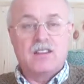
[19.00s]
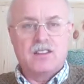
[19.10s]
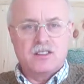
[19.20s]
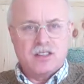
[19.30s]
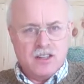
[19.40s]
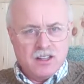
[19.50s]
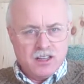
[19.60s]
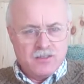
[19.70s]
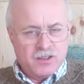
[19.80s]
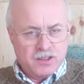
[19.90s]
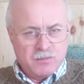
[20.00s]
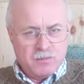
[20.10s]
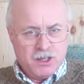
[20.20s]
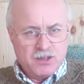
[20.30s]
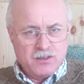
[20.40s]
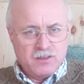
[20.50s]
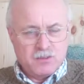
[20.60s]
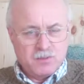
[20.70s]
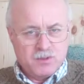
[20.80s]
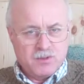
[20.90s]
The deadline for the completion of this
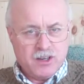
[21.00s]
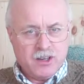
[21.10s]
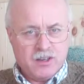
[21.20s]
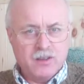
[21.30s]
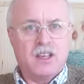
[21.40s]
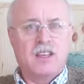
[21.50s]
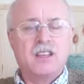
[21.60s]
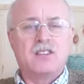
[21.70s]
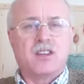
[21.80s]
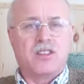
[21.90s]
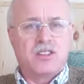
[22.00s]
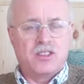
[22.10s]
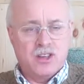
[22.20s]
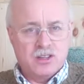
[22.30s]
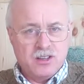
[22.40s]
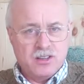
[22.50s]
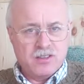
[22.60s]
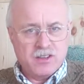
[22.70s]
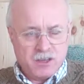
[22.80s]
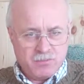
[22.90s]
portfolio is the 30th
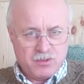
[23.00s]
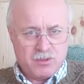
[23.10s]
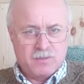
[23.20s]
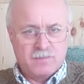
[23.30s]
of April.